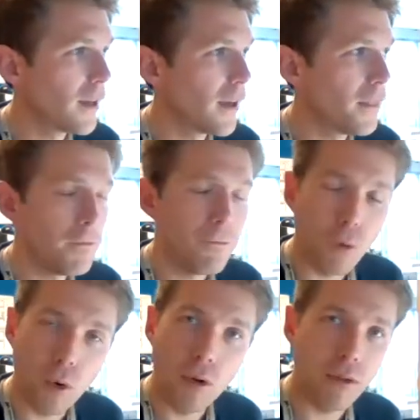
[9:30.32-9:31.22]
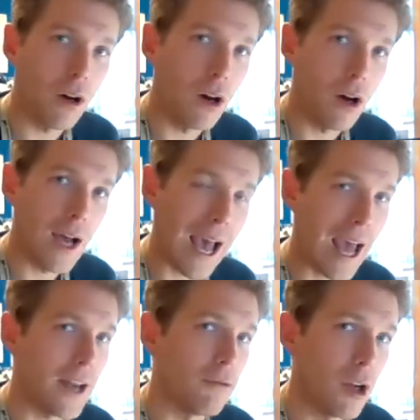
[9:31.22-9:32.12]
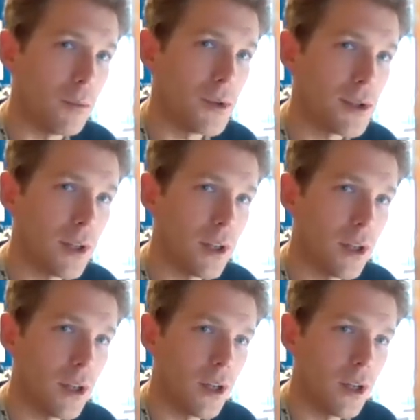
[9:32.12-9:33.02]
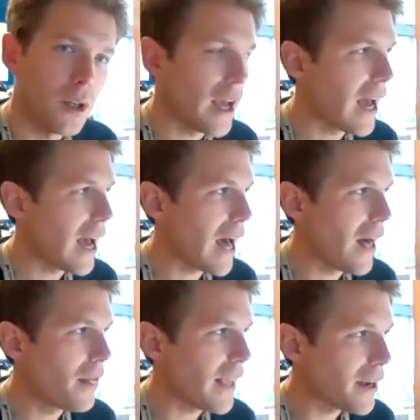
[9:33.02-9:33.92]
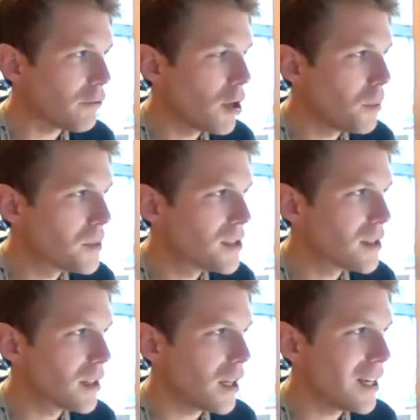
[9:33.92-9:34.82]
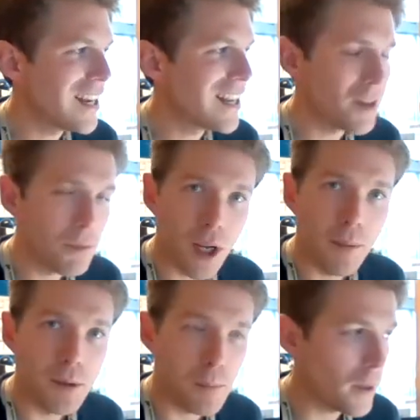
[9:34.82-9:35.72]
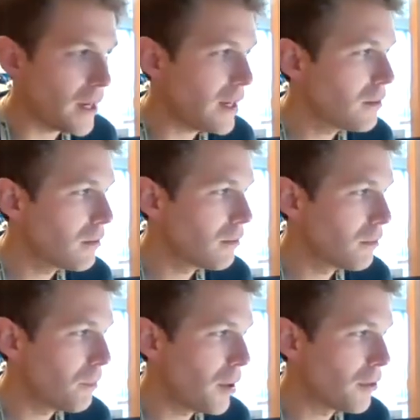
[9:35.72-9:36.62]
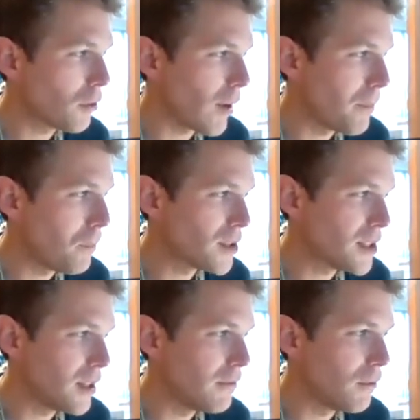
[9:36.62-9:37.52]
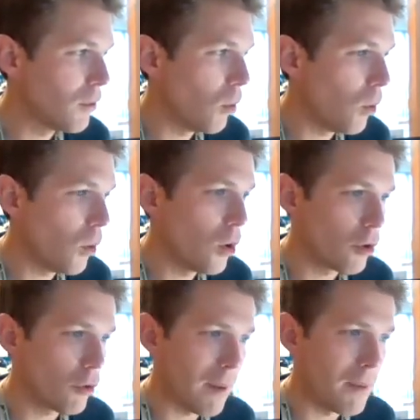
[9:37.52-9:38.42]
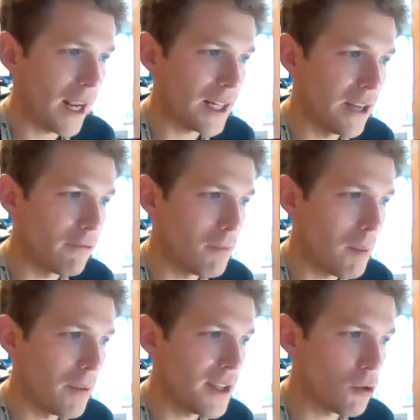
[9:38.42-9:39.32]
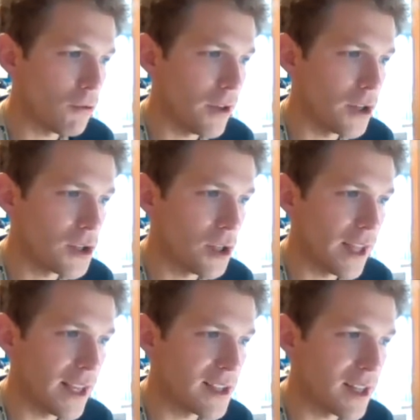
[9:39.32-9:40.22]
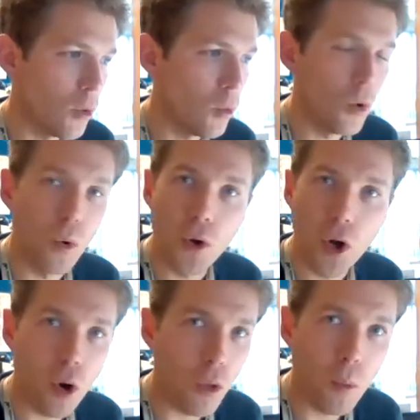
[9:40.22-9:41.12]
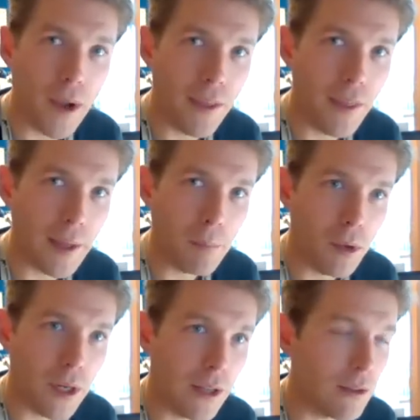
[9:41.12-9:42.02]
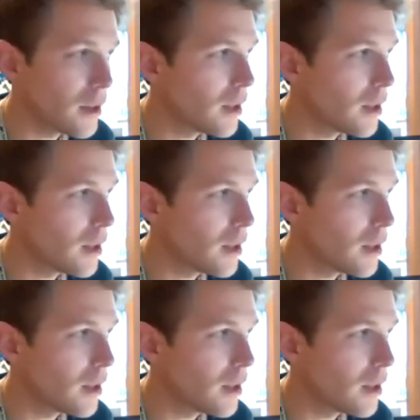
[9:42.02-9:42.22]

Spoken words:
And the fourth are anaerobes. The anaerobes can sometimes be both gram-positive or gram-negative. Remember, this refers to their cell wall, not the way that they breathe.